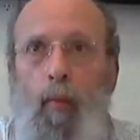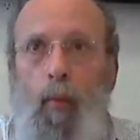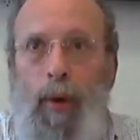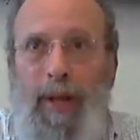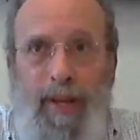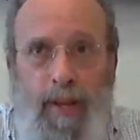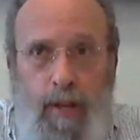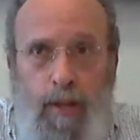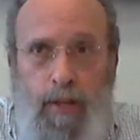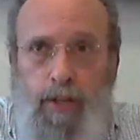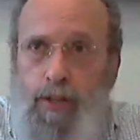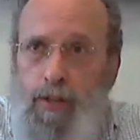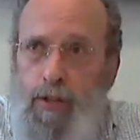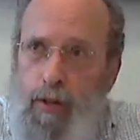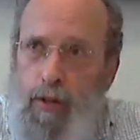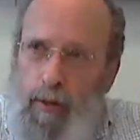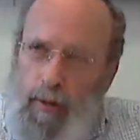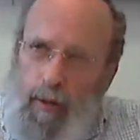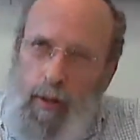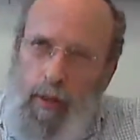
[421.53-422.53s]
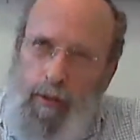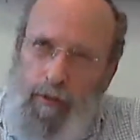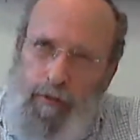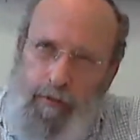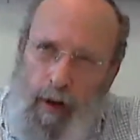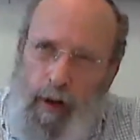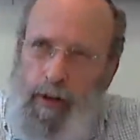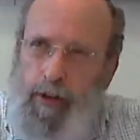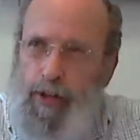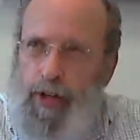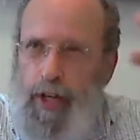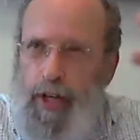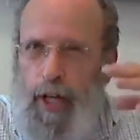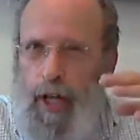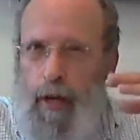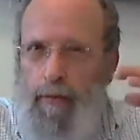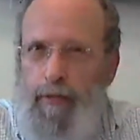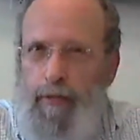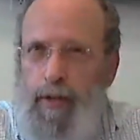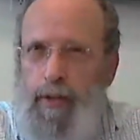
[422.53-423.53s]
witness the
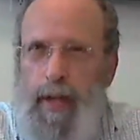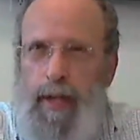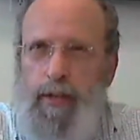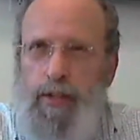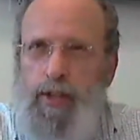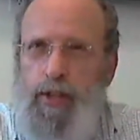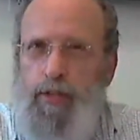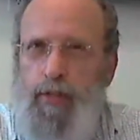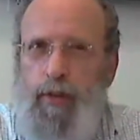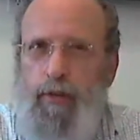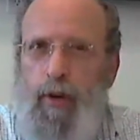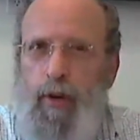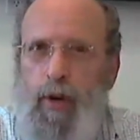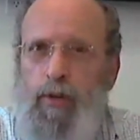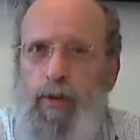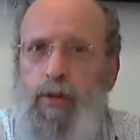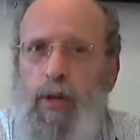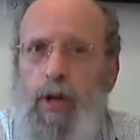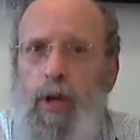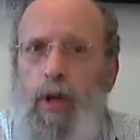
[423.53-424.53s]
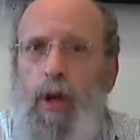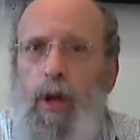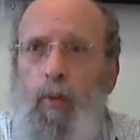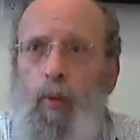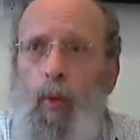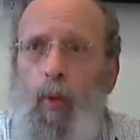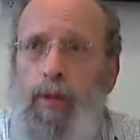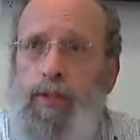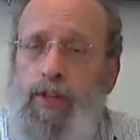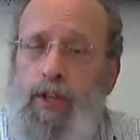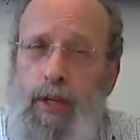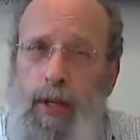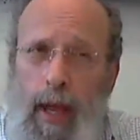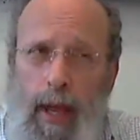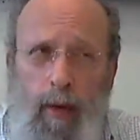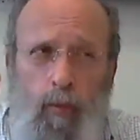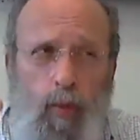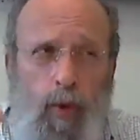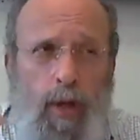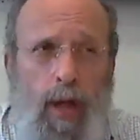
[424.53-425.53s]
functioning of the 10 Sefirot, once
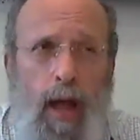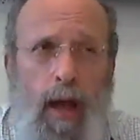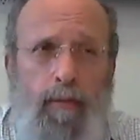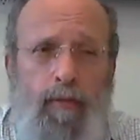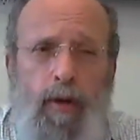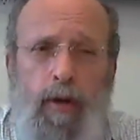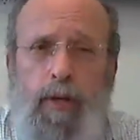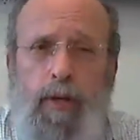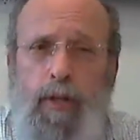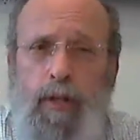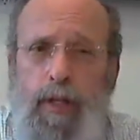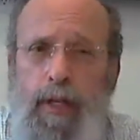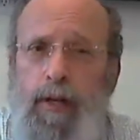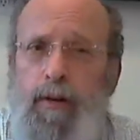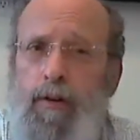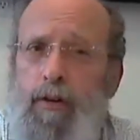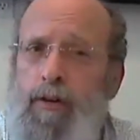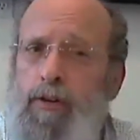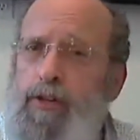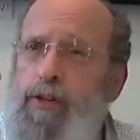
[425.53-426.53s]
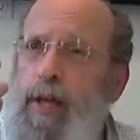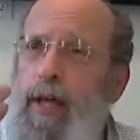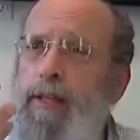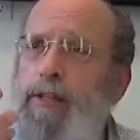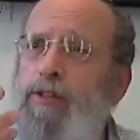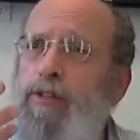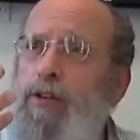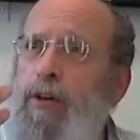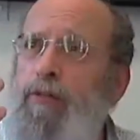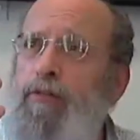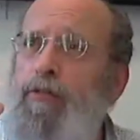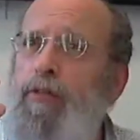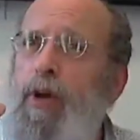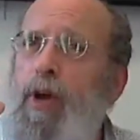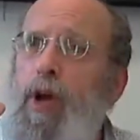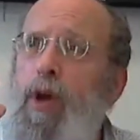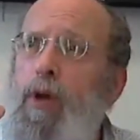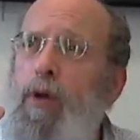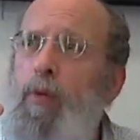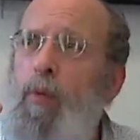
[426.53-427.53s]
again, we'll have a clearer sense of
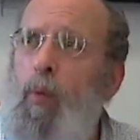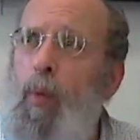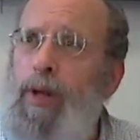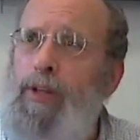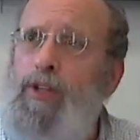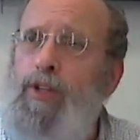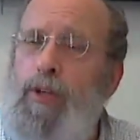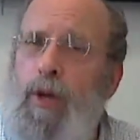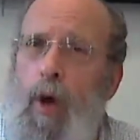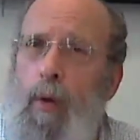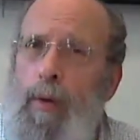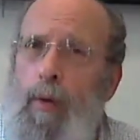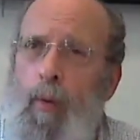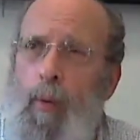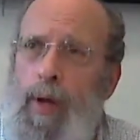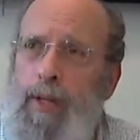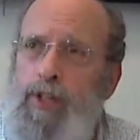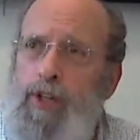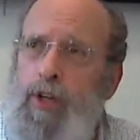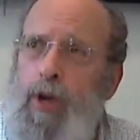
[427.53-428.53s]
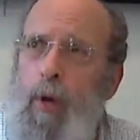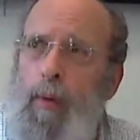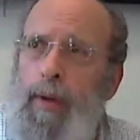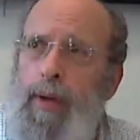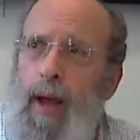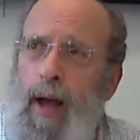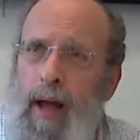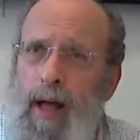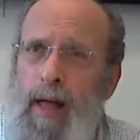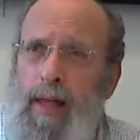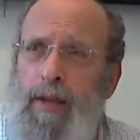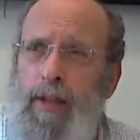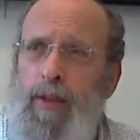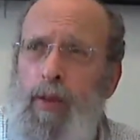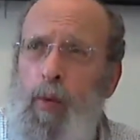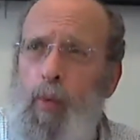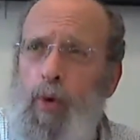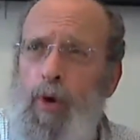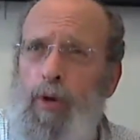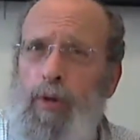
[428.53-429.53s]
what's going on
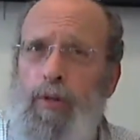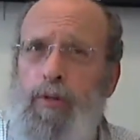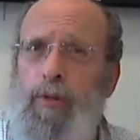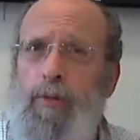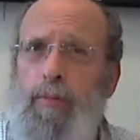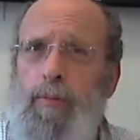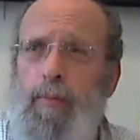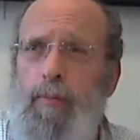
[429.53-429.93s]
in the world.